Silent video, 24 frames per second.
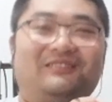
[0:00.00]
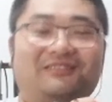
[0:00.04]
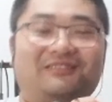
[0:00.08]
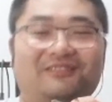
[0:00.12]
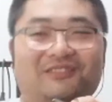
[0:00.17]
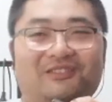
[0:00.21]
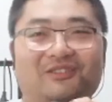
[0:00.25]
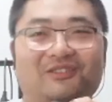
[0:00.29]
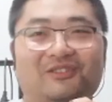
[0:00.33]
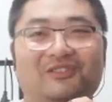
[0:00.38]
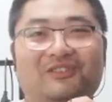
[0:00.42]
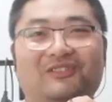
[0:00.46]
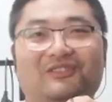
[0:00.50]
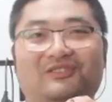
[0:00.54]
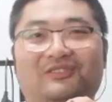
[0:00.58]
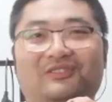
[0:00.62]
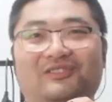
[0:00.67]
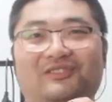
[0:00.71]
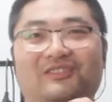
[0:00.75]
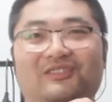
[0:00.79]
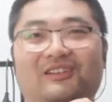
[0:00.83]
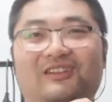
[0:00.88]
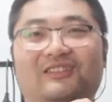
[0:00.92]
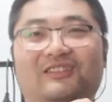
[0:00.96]
So
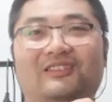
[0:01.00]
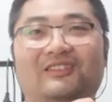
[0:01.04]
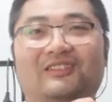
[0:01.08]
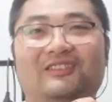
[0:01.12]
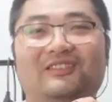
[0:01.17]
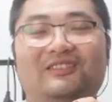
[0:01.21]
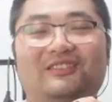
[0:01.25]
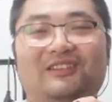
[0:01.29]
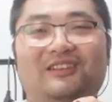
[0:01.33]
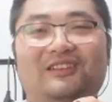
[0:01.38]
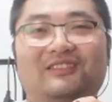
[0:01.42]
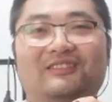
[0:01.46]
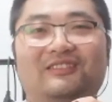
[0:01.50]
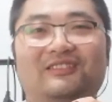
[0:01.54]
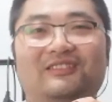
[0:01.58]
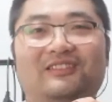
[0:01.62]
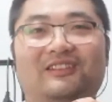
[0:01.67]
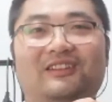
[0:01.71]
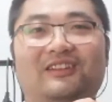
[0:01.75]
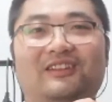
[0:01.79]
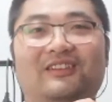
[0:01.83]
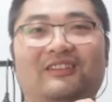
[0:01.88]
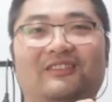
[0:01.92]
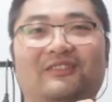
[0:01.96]
and then
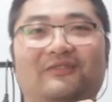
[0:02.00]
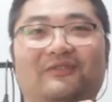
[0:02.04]
later